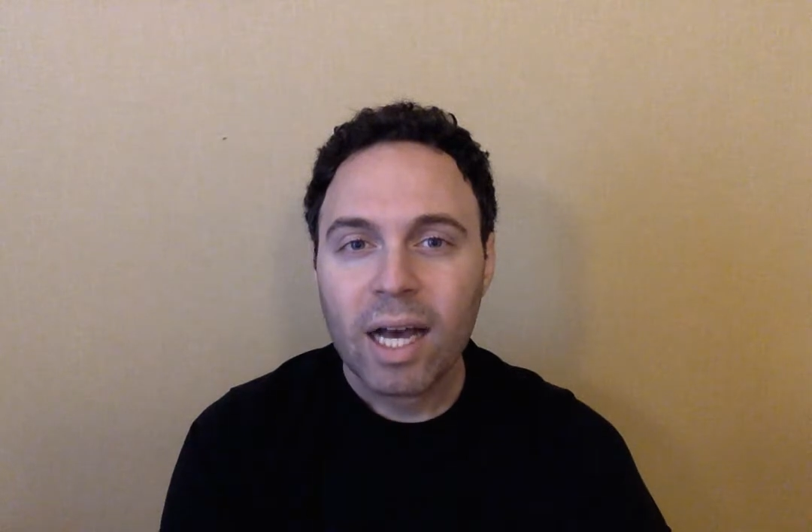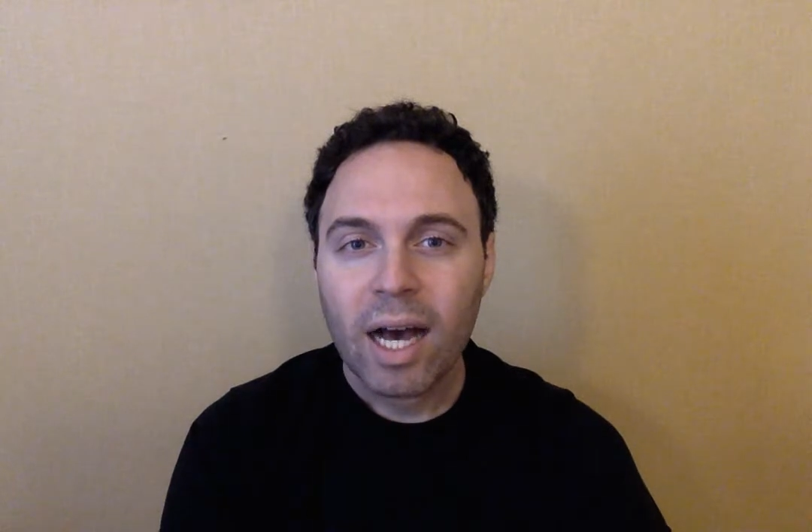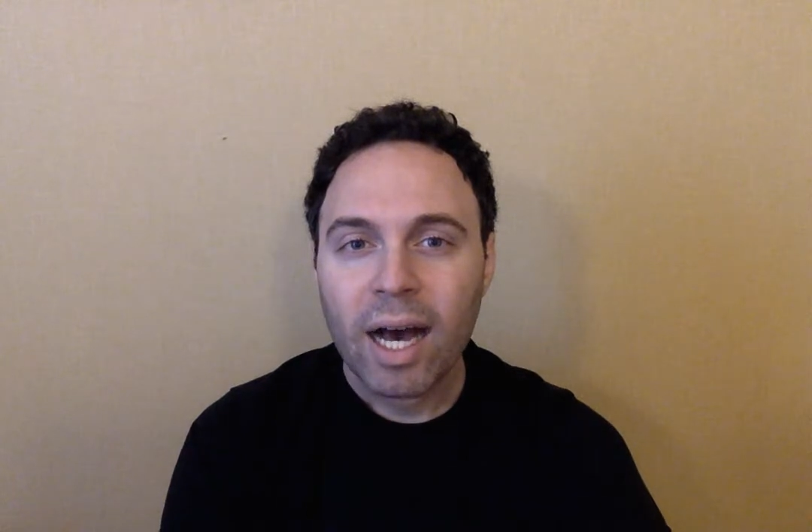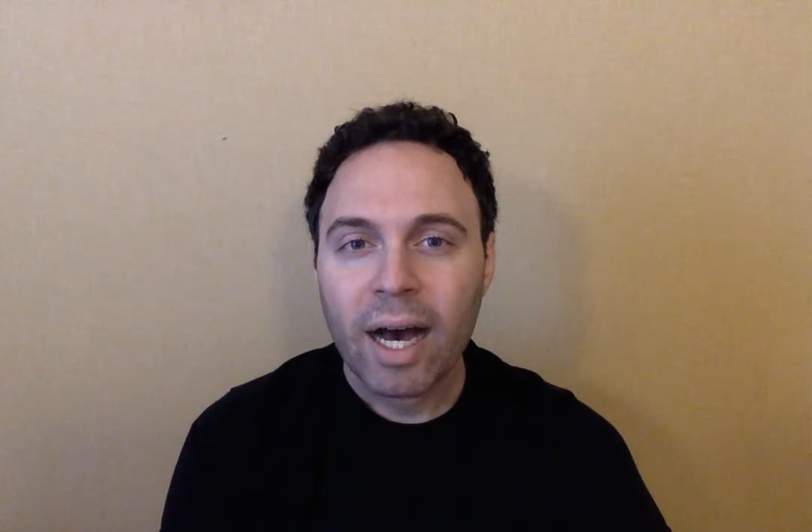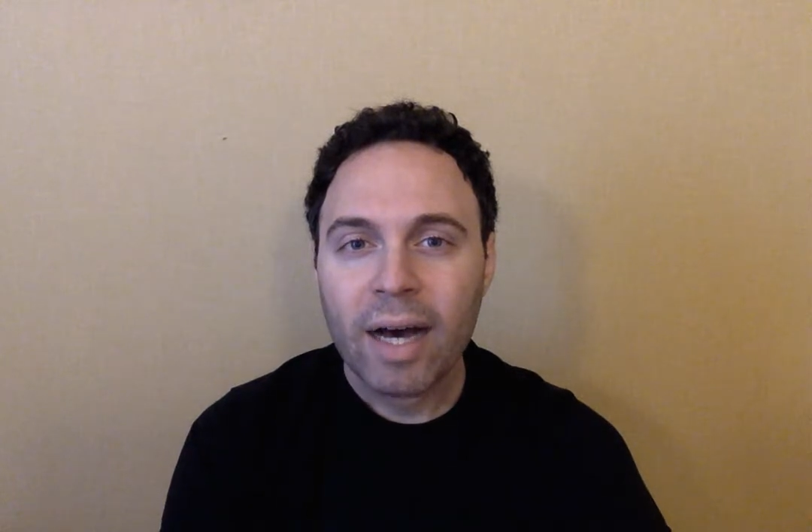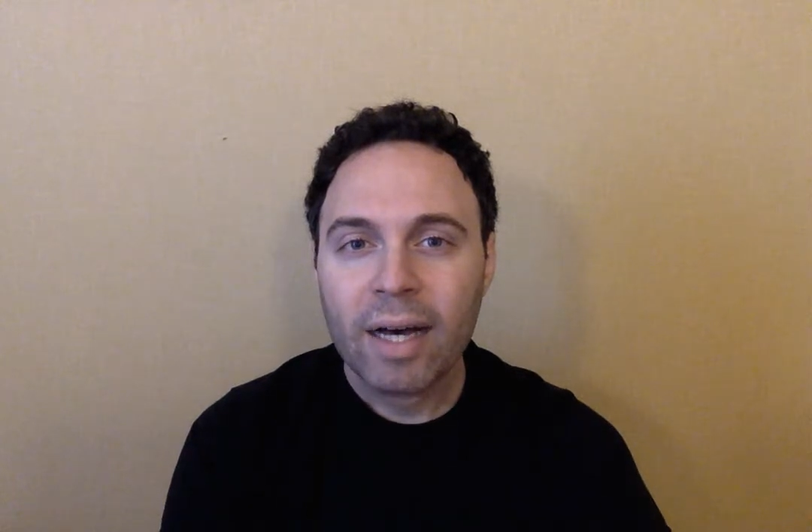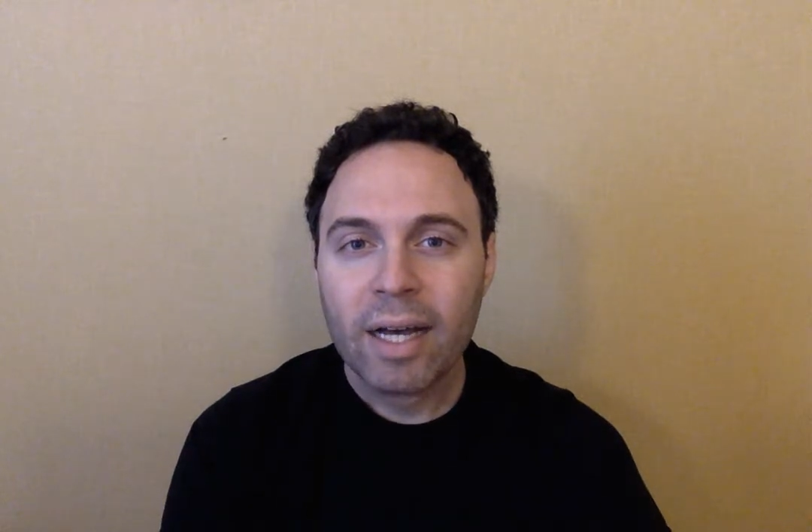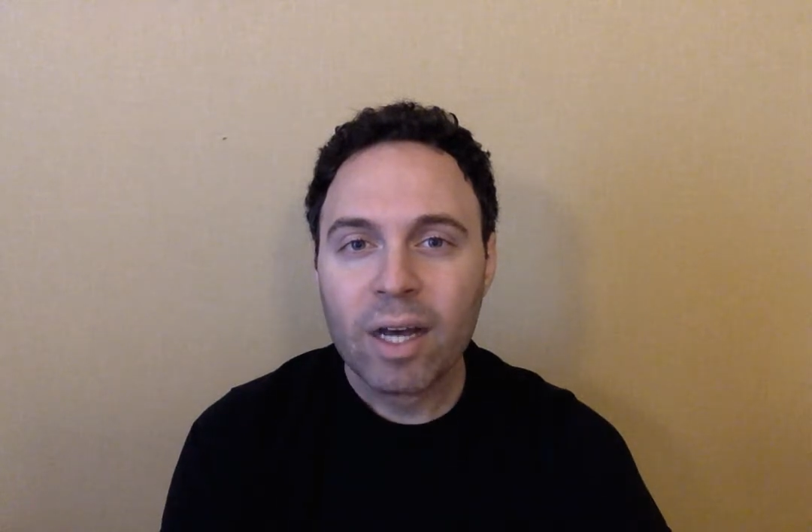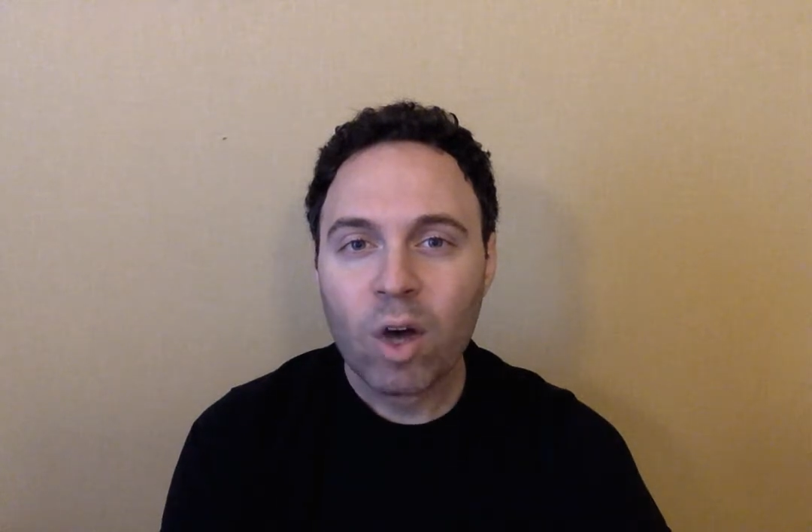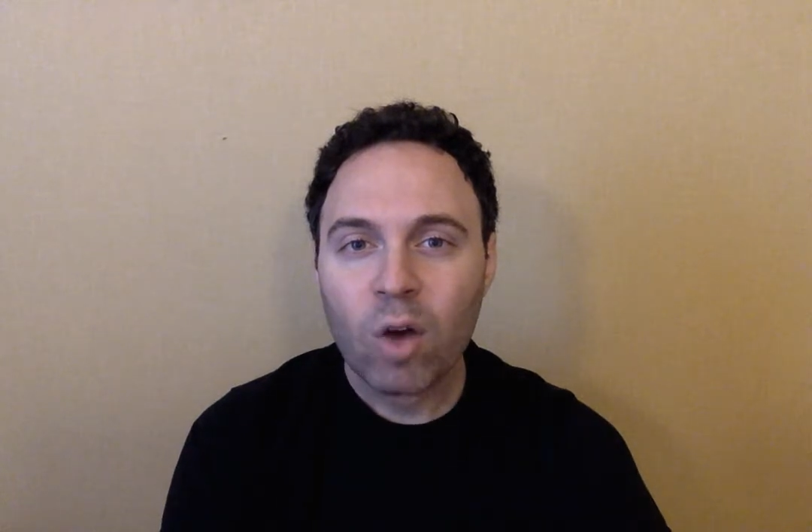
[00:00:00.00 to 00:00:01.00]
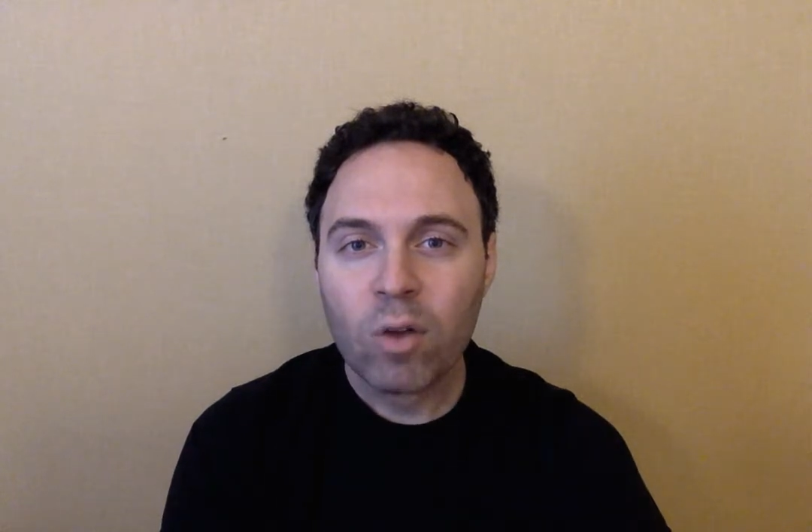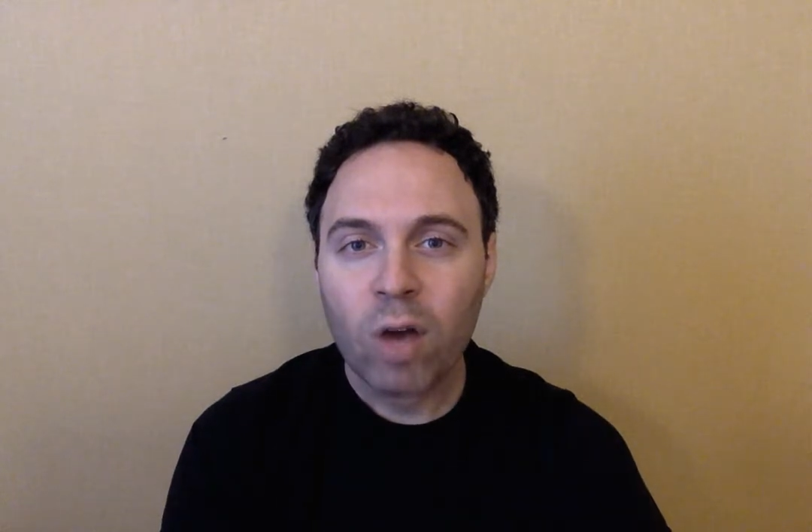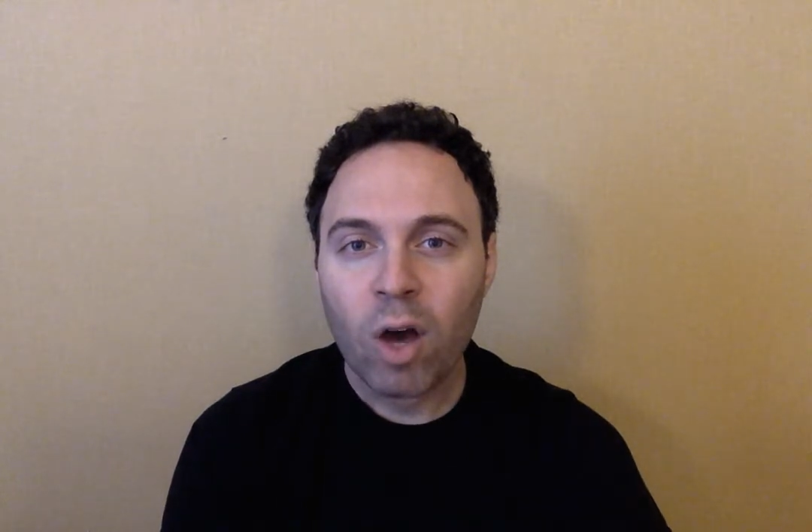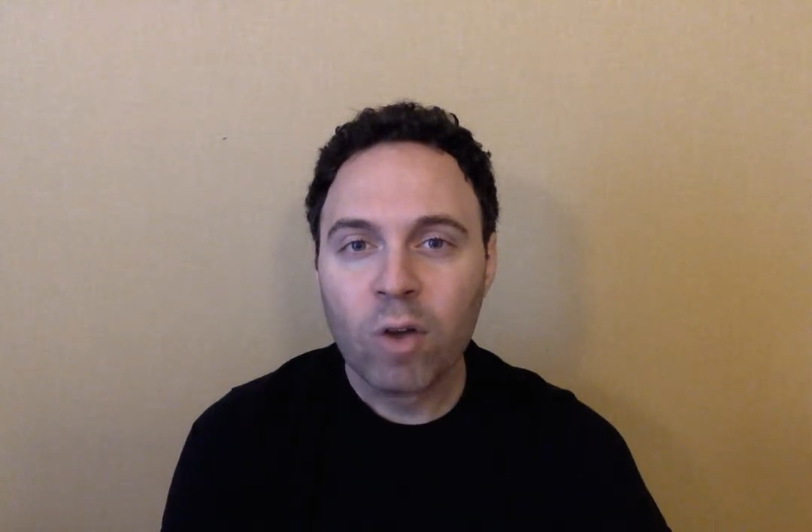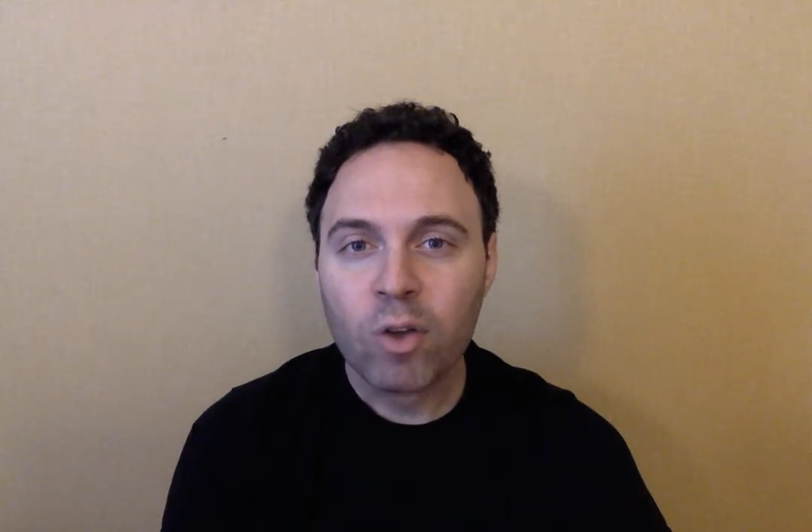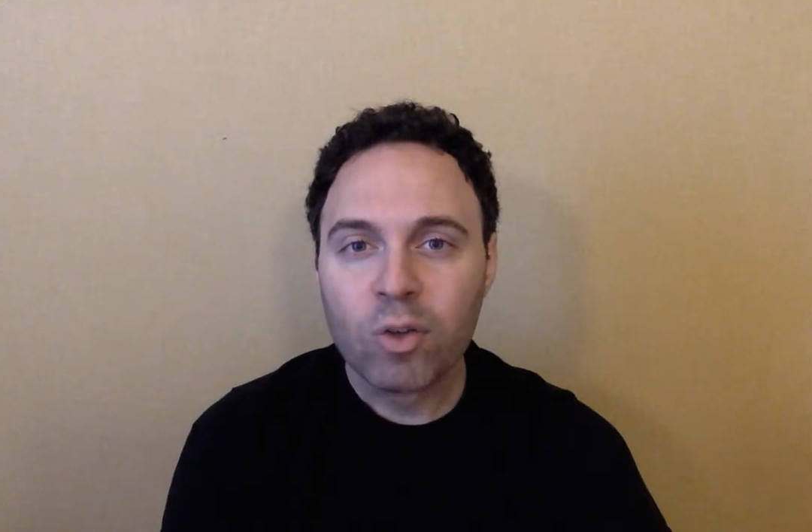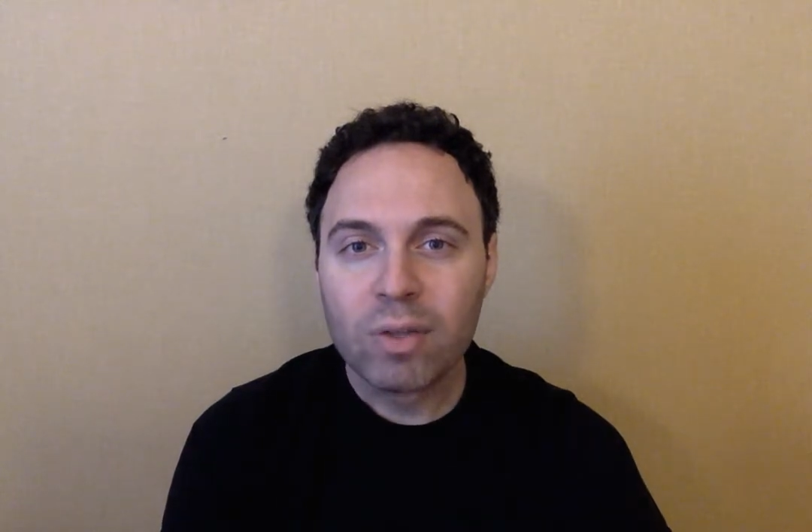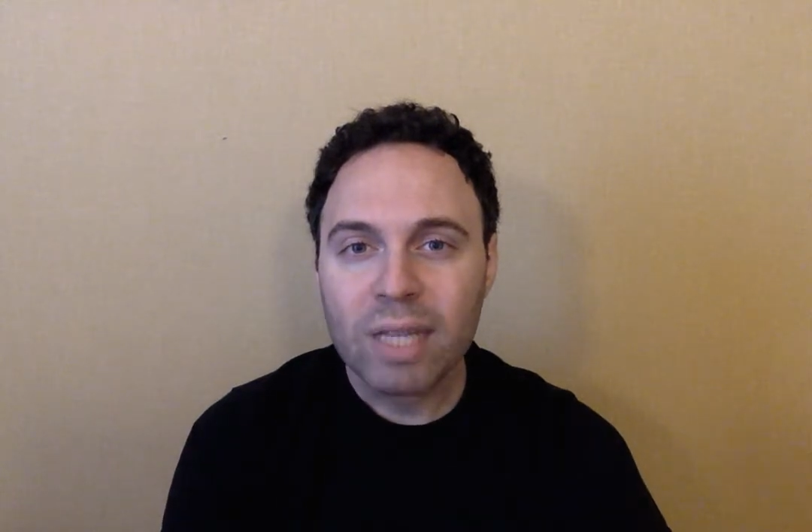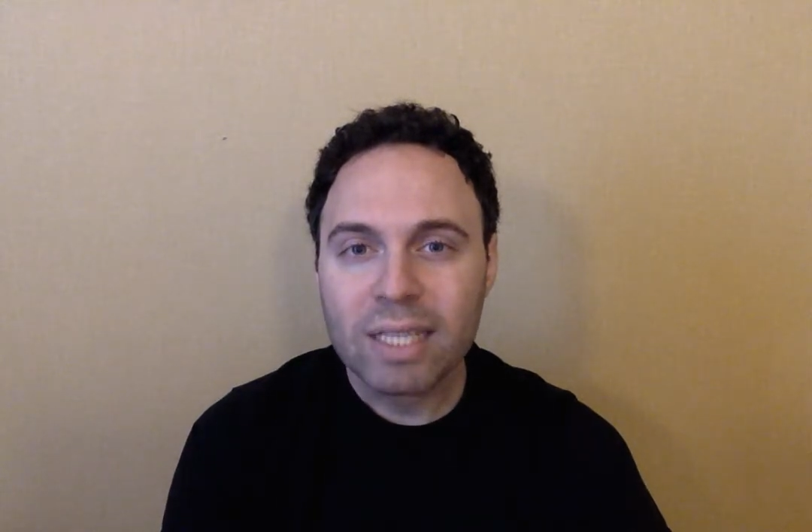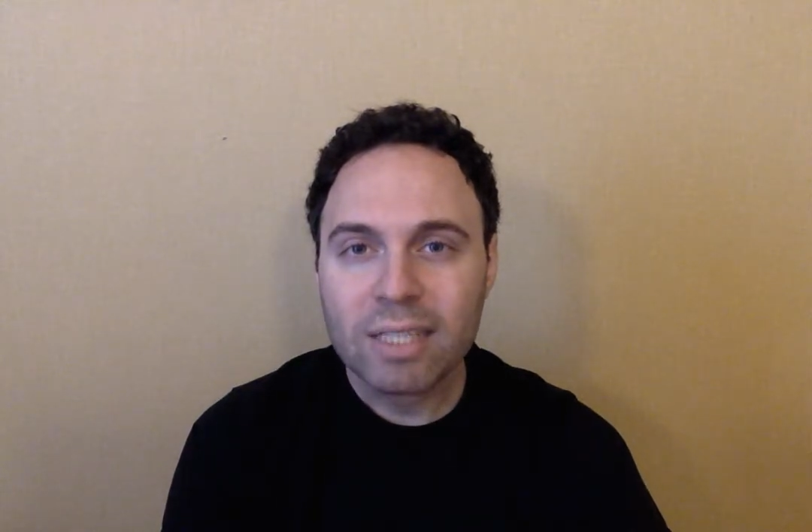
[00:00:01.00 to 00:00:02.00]
on your
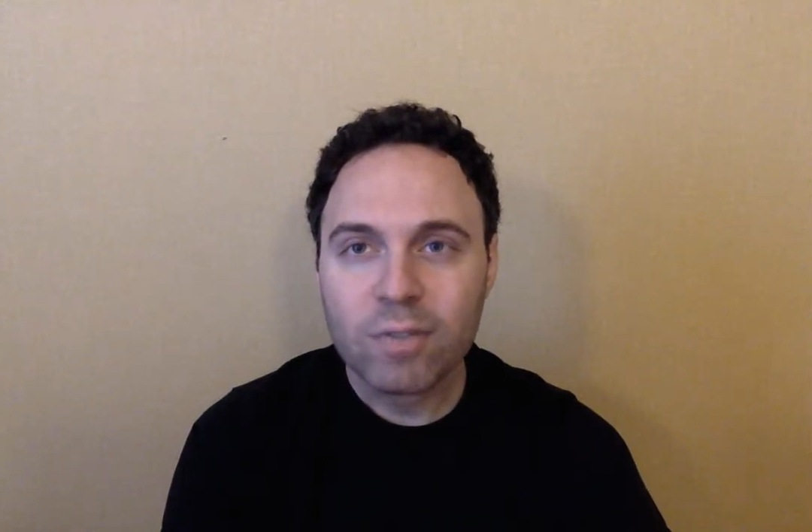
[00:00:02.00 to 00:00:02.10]
list,